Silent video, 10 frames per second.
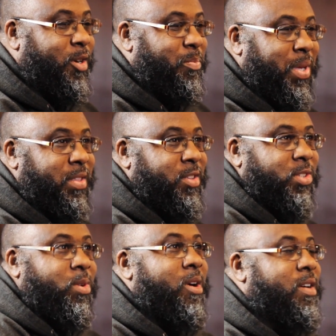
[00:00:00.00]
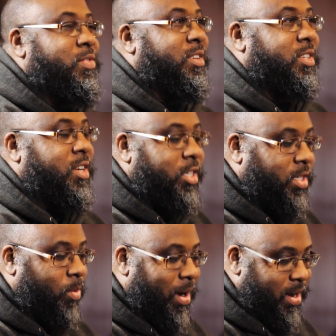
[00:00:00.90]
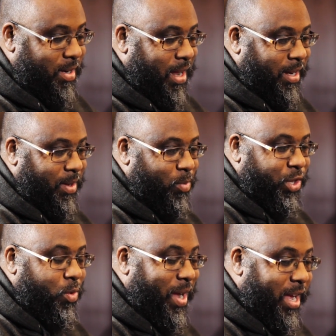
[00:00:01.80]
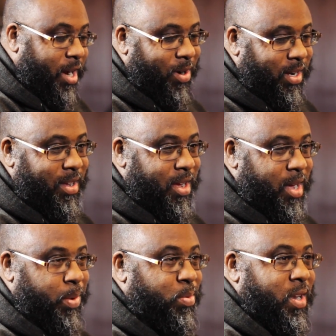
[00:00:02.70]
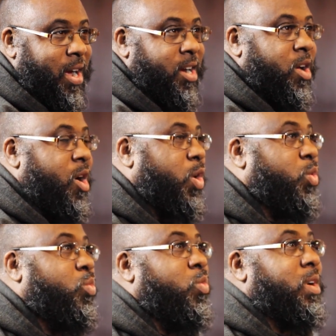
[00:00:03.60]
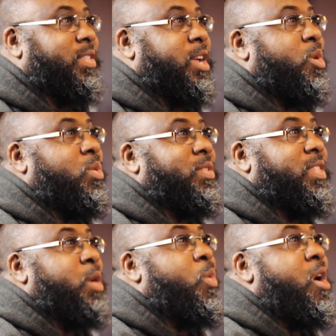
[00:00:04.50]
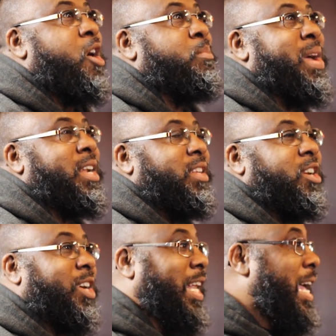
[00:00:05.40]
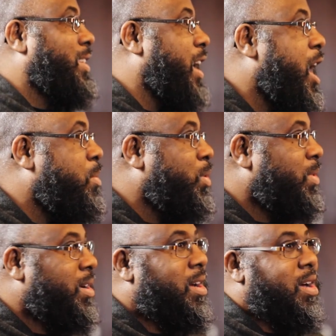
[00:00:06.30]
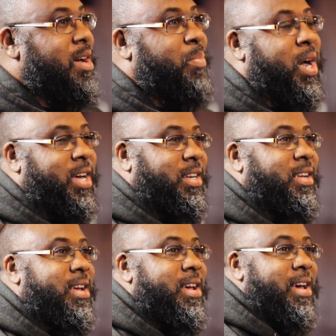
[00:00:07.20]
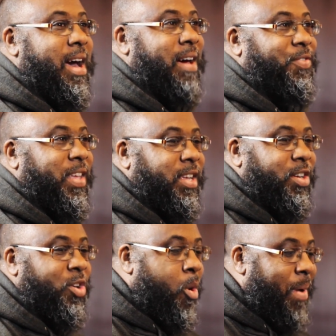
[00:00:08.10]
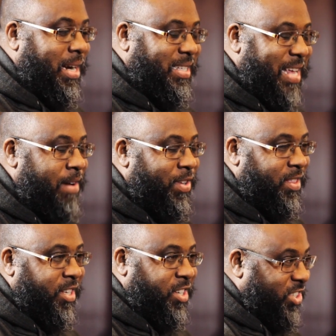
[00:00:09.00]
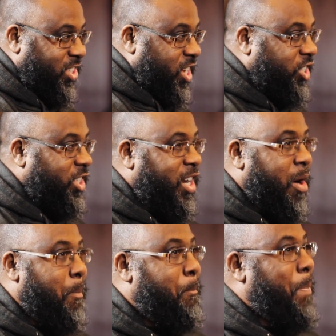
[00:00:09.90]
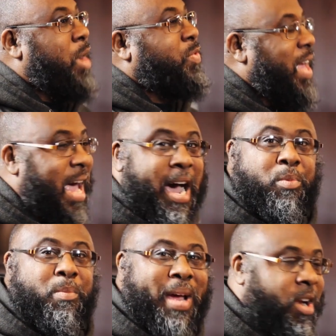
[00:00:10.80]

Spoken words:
could be the start of a discussion, right? Like, mm-hmm. when you hear it, people are not going to... They don't. They won't automatically hear classic album. But I think nobody's having the discussion about the album